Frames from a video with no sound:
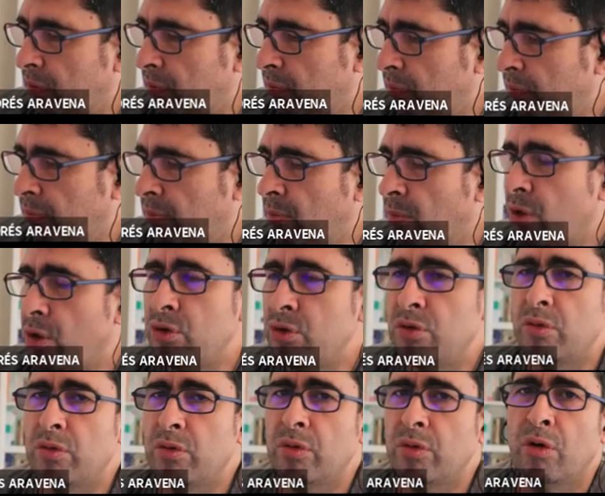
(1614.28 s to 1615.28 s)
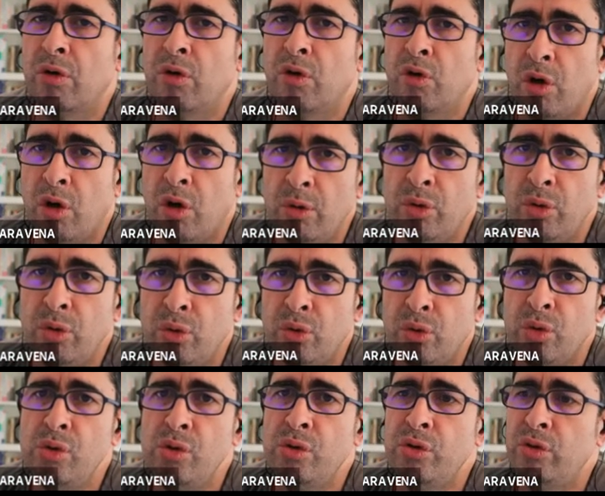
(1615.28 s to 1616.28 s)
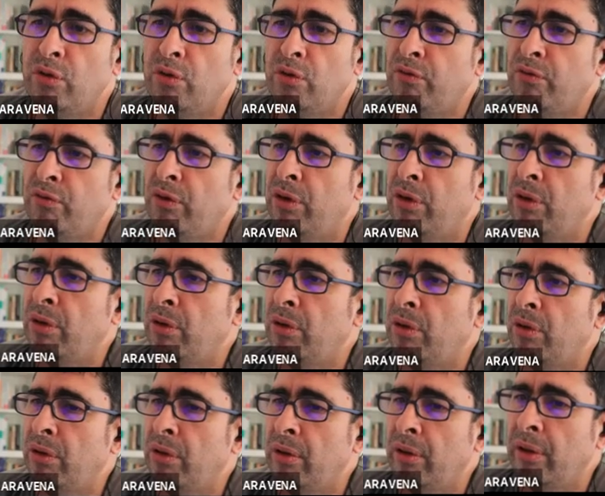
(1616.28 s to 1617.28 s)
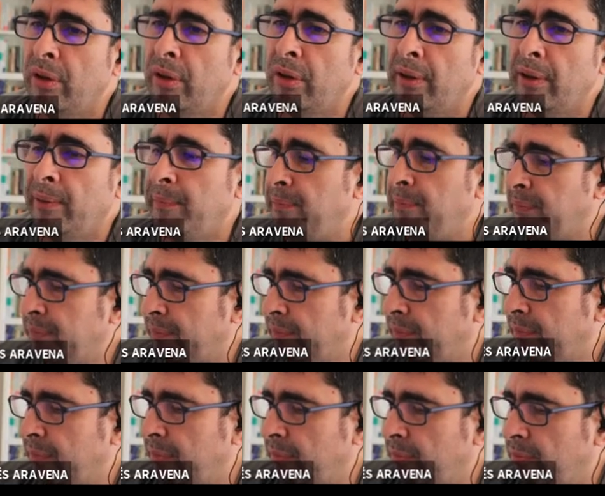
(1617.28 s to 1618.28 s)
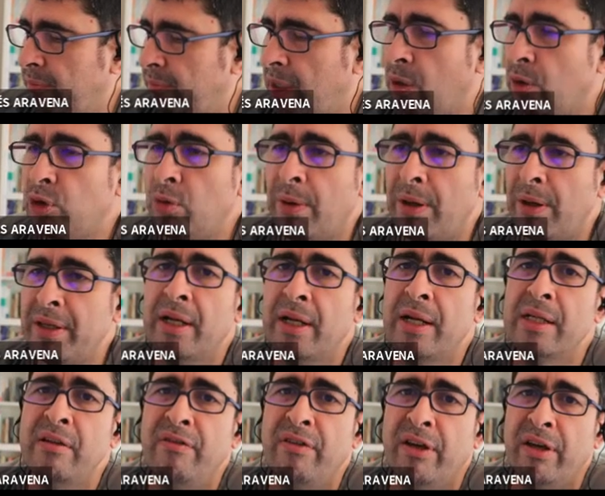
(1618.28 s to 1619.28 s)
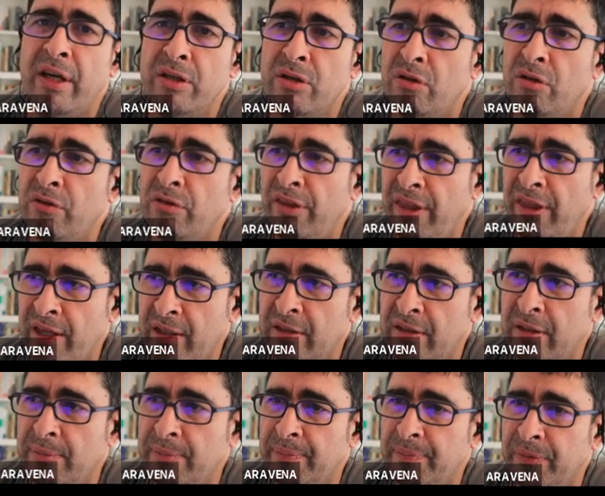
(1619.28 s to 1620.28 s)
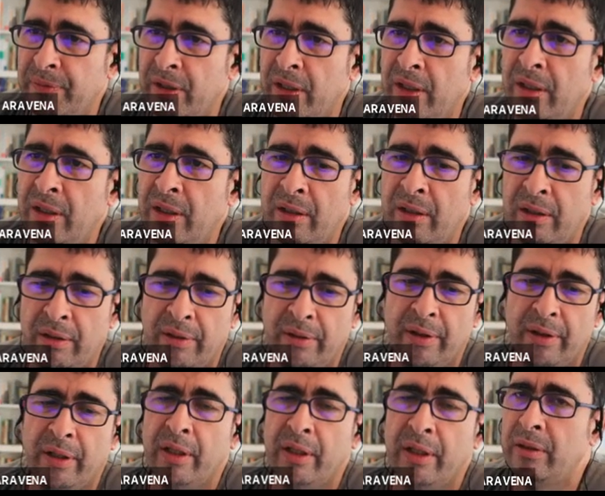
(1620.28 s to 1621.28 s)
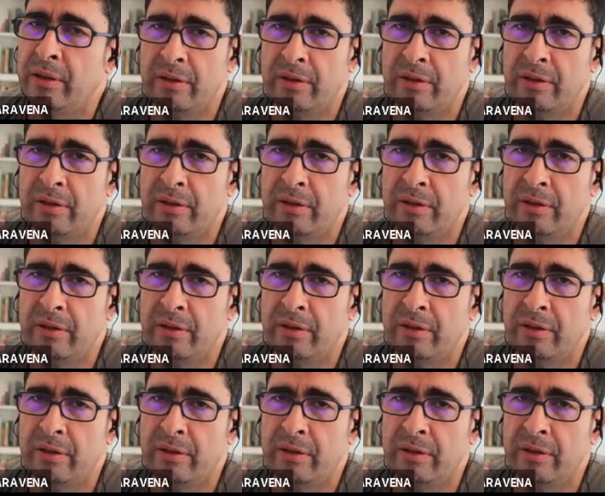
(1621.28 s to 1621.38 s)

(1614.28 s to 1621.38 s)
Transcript: most common tools for automatic classification of things. This